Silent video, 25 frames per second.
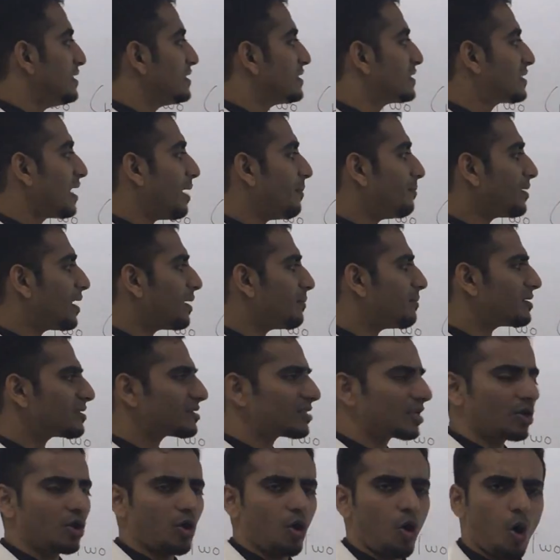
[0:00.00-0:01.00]
Sometimes
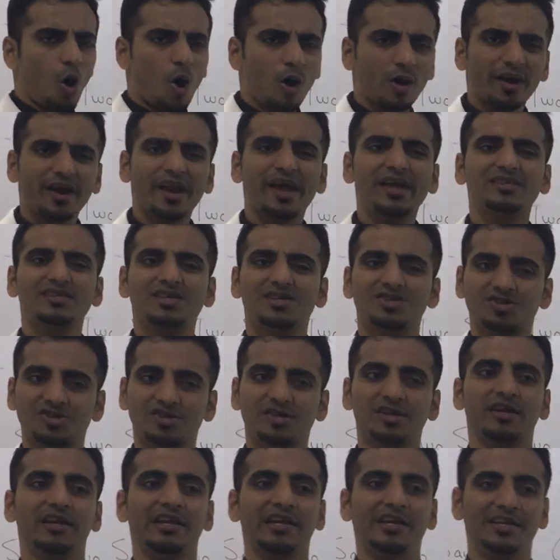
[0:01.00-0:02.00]
it's an
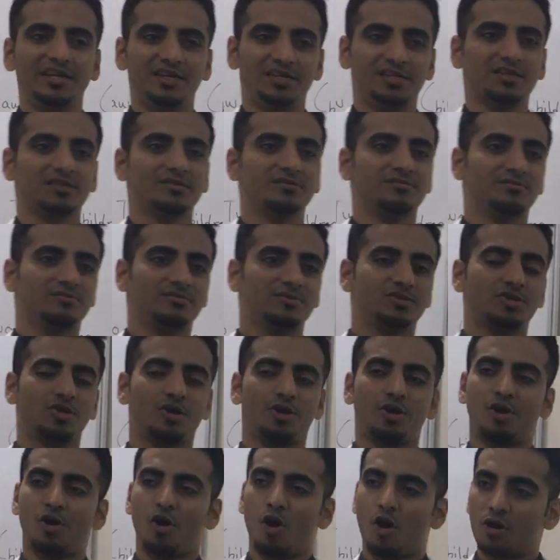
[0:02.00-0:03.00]
organizational need. So
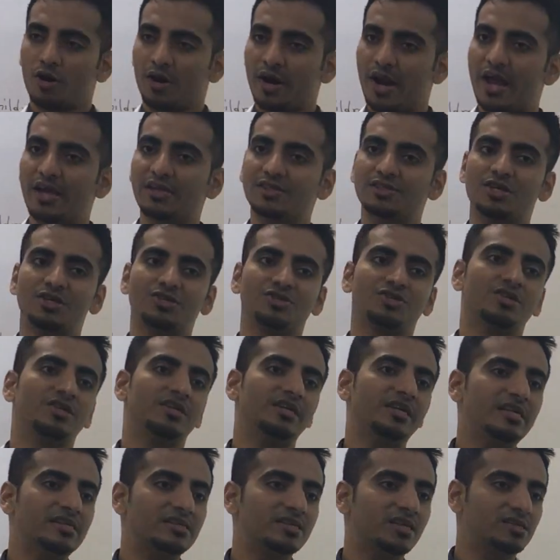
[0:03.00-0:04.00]
your
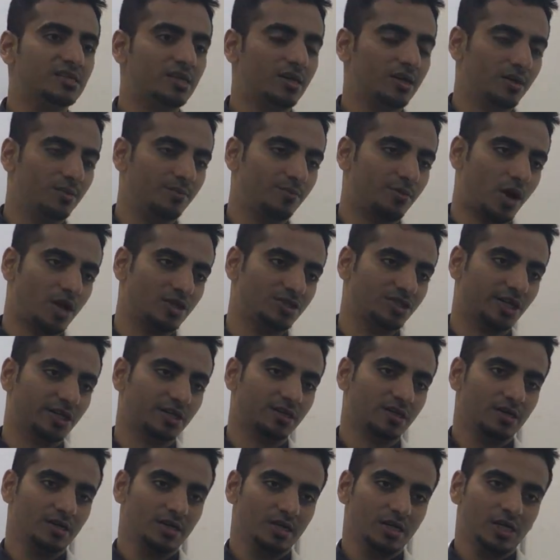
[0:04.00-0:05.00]
organization needs a certain
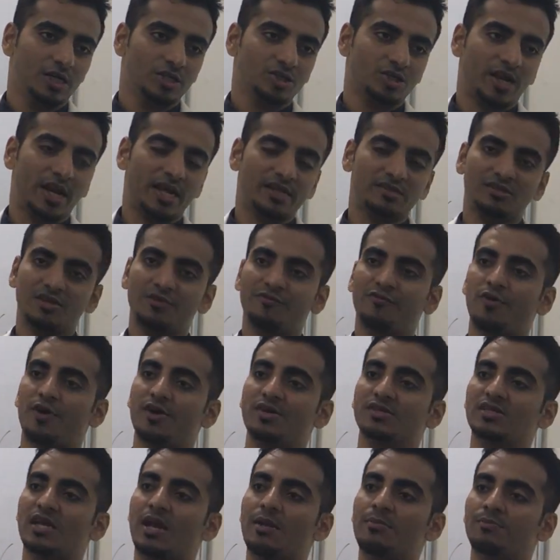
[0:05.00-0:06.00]
project. So let's say,
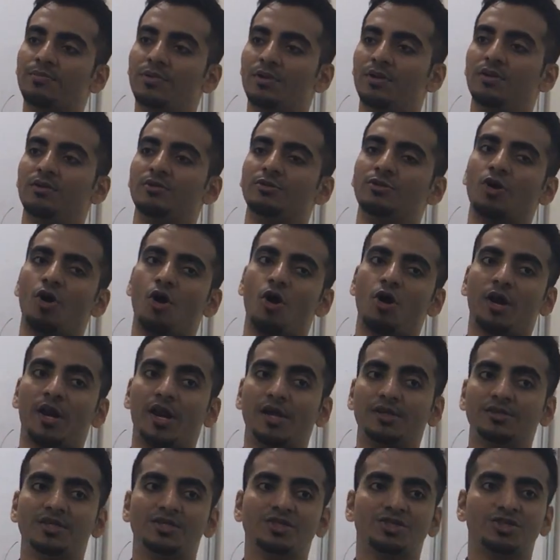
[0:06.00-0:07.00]
for example, your
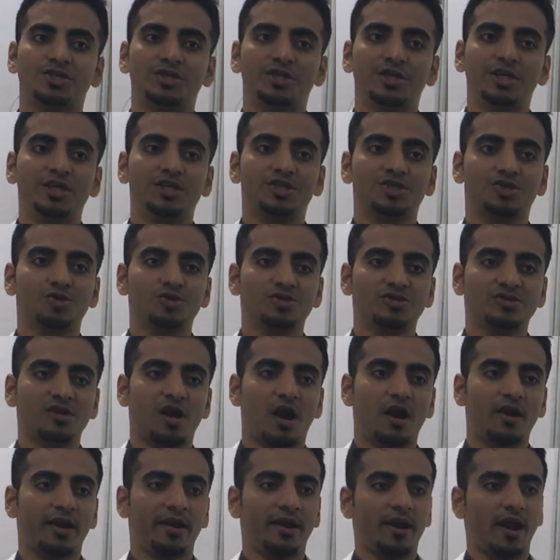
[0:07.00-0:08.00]
organization needs to
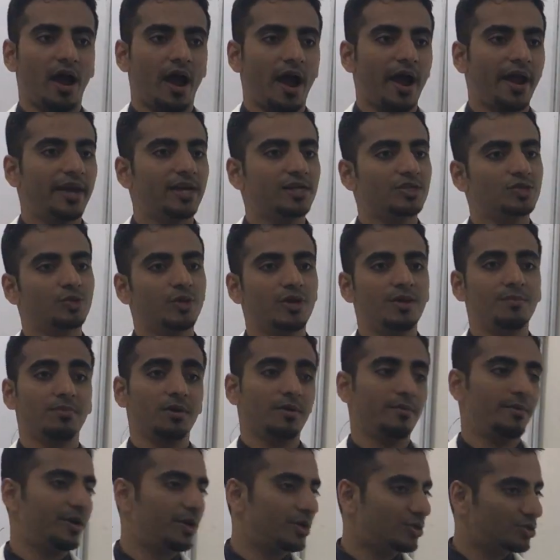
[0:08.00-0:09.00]
start an ISO
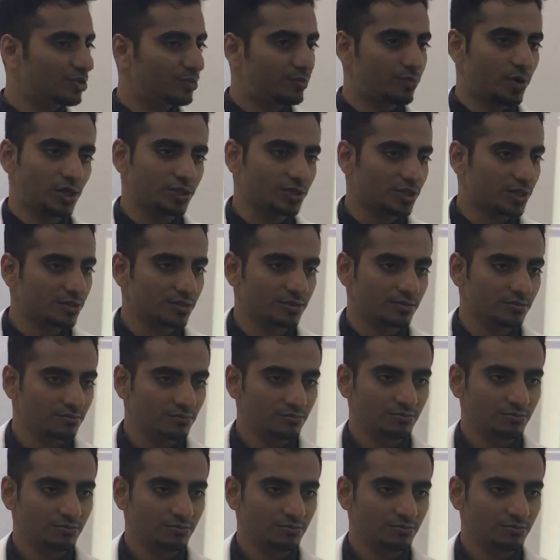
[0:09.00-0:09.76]
implementation project,